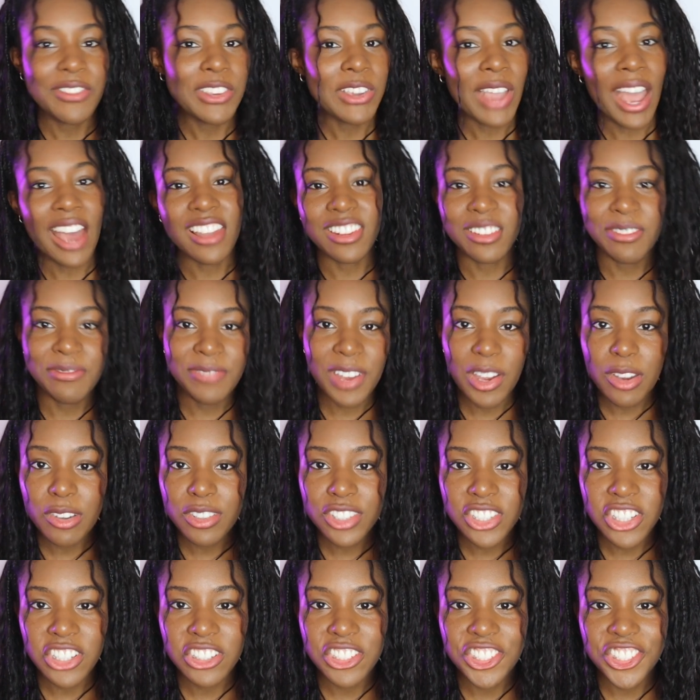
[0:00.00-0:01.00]
if you had a
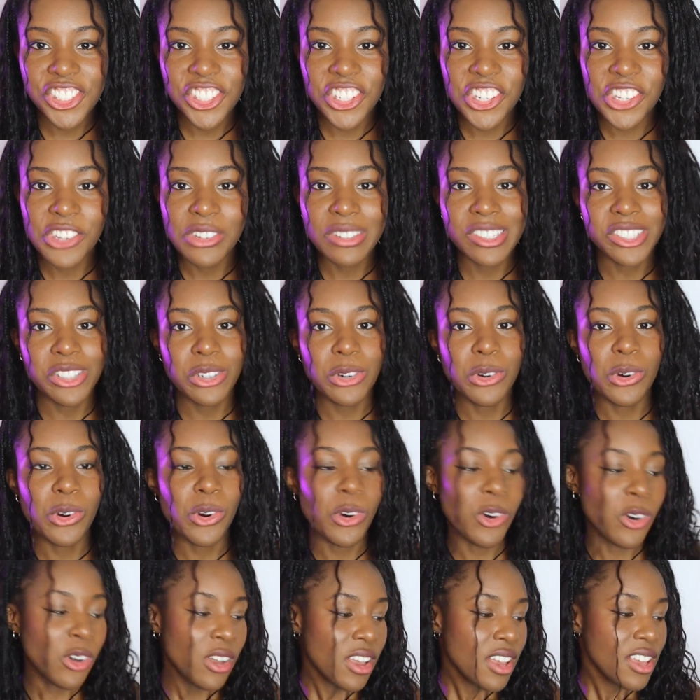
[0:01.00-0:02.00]
photo shoot
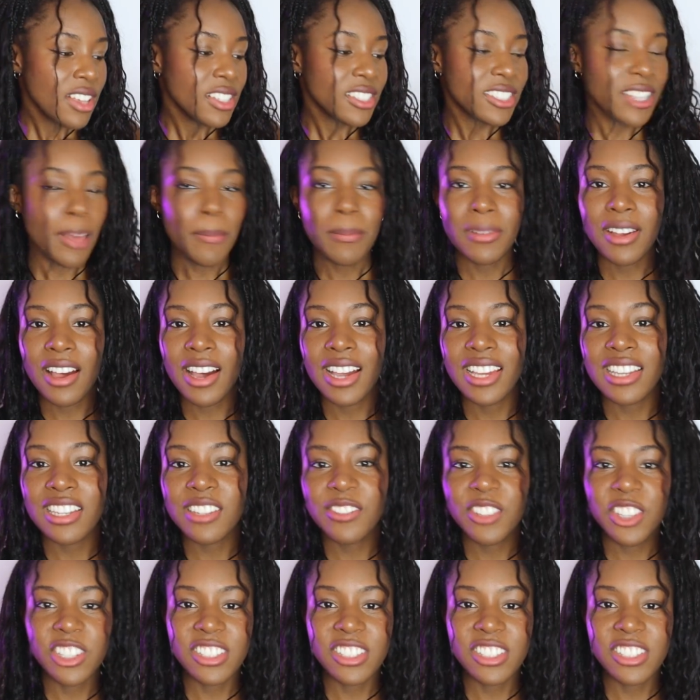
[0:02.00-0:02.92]
or some kind of